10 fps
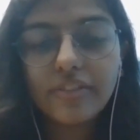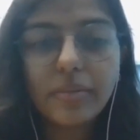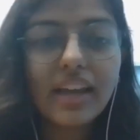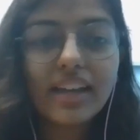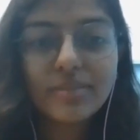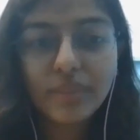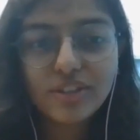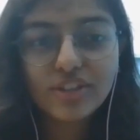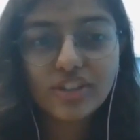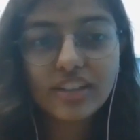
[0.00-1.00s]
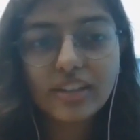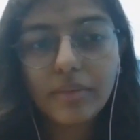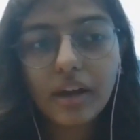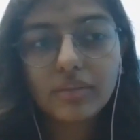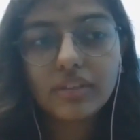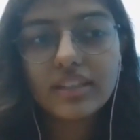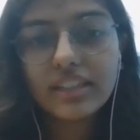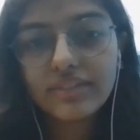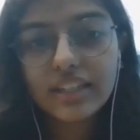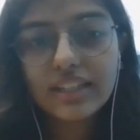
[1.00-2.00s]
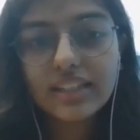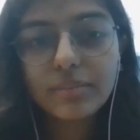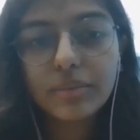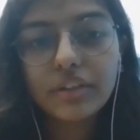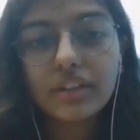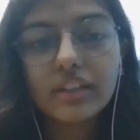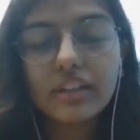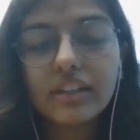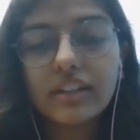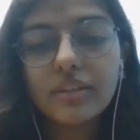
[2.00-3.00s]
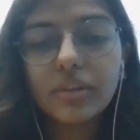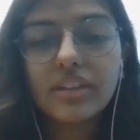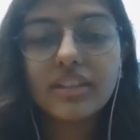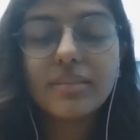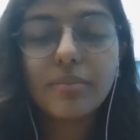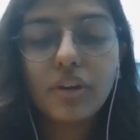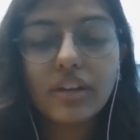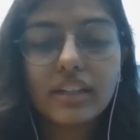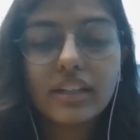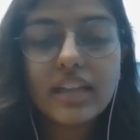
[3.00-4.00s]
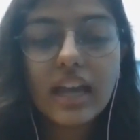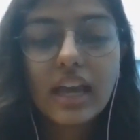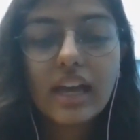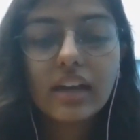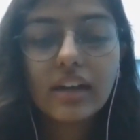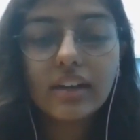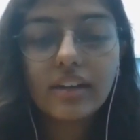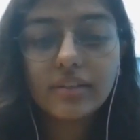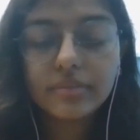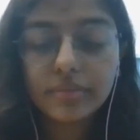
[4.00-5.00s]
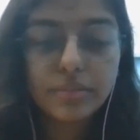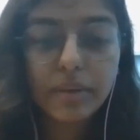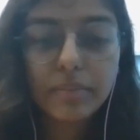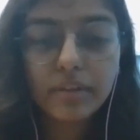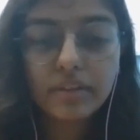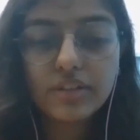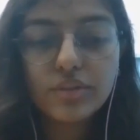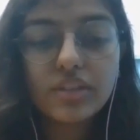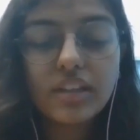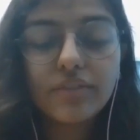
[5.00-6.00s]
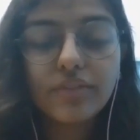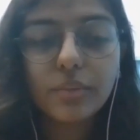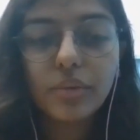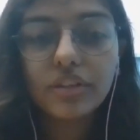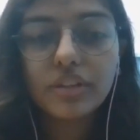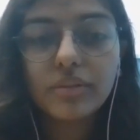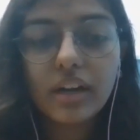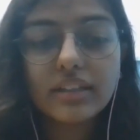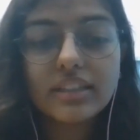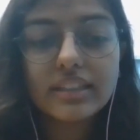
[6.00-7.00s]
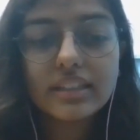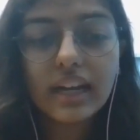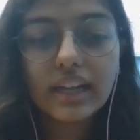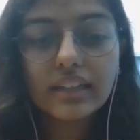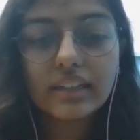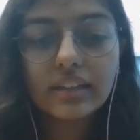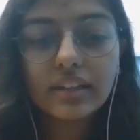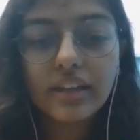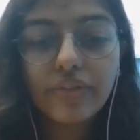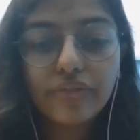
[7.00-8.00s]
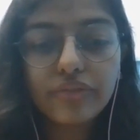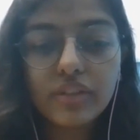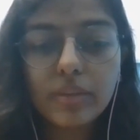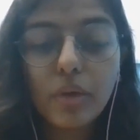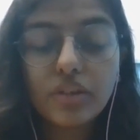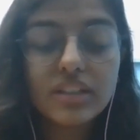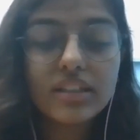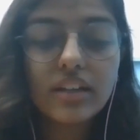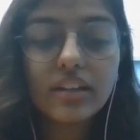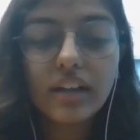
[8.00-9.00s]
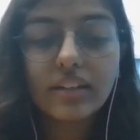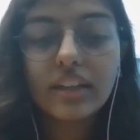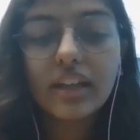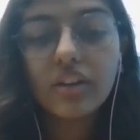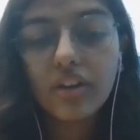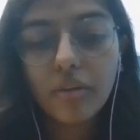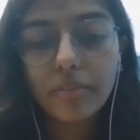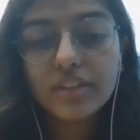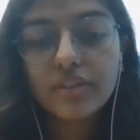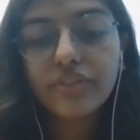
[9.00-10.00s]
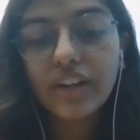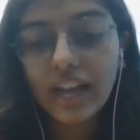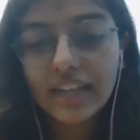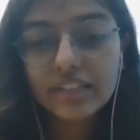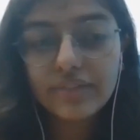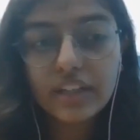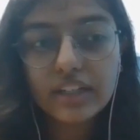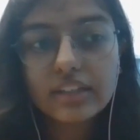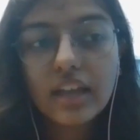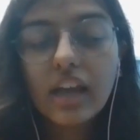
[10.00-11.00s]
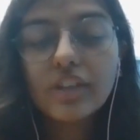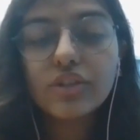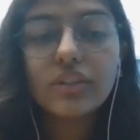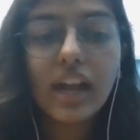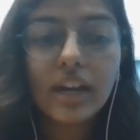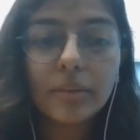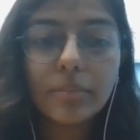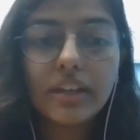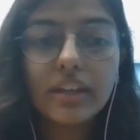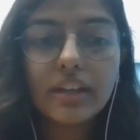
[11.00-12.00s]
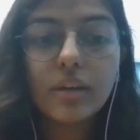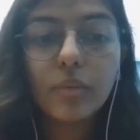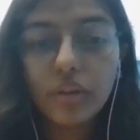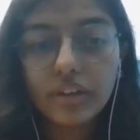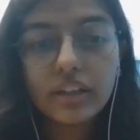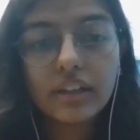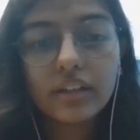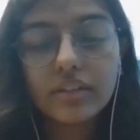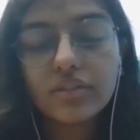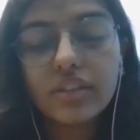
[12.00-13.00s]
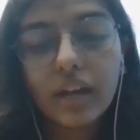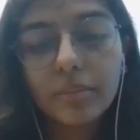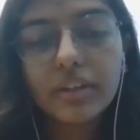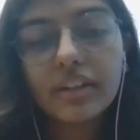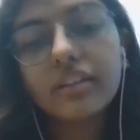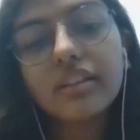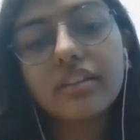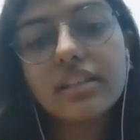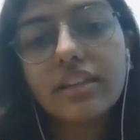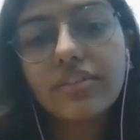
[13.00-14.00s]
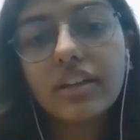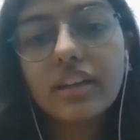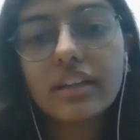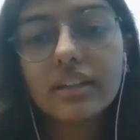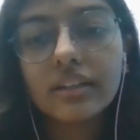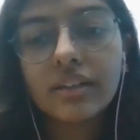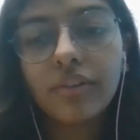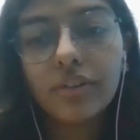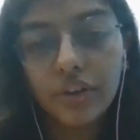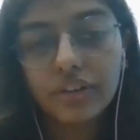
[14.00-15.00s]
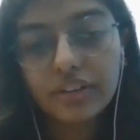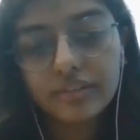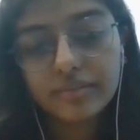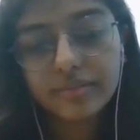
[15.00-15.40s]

everybody has mentioned about the CVs, but what is important is the students have wanted to ask that if the projects are done in economics or finance fields, should that be avoided, or should that be written in the CV or not?